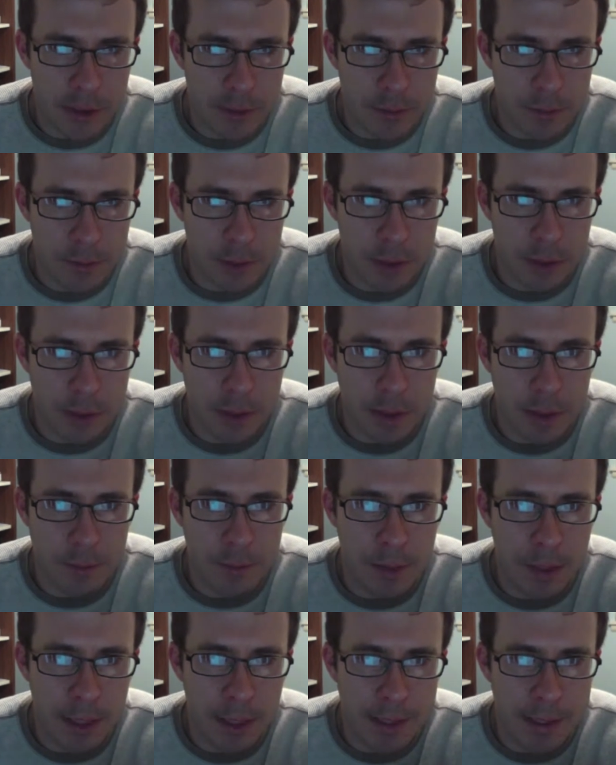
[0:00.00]
It's got a
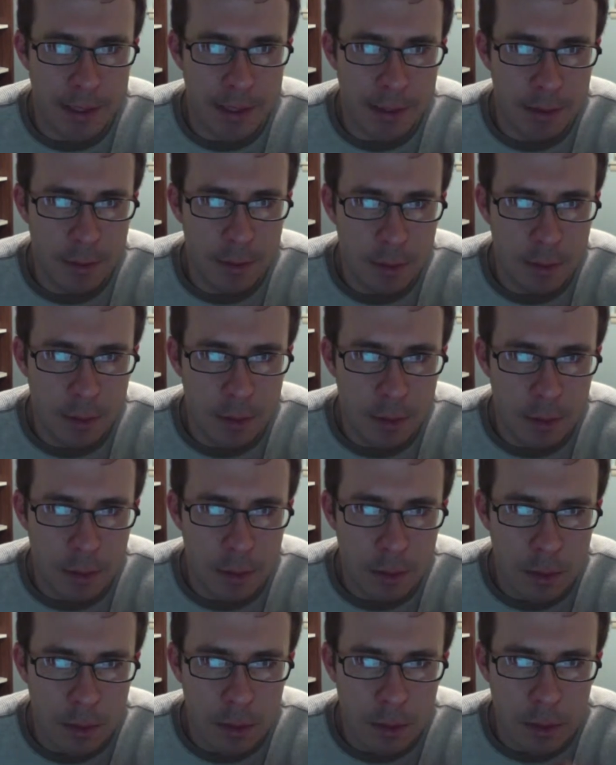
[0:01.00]
high mash temp, just
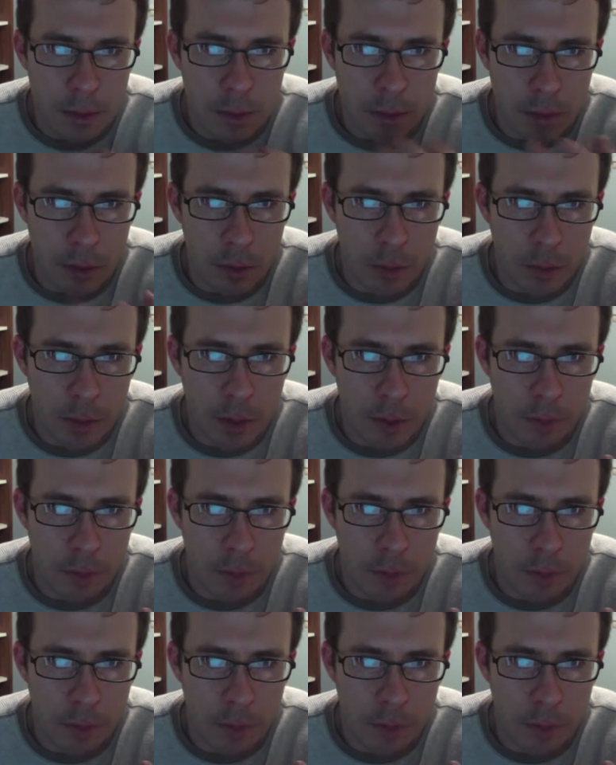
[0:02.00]
like mine.